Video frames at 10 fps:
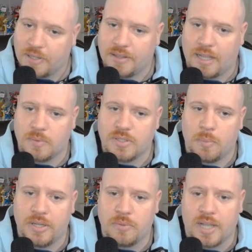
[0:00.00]
That was a
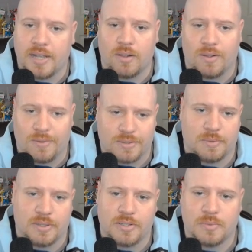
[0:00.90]
Wii U title, also
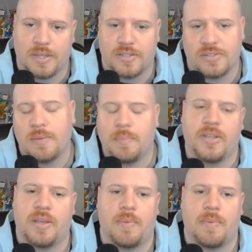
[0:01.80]
on the Switch. But you get my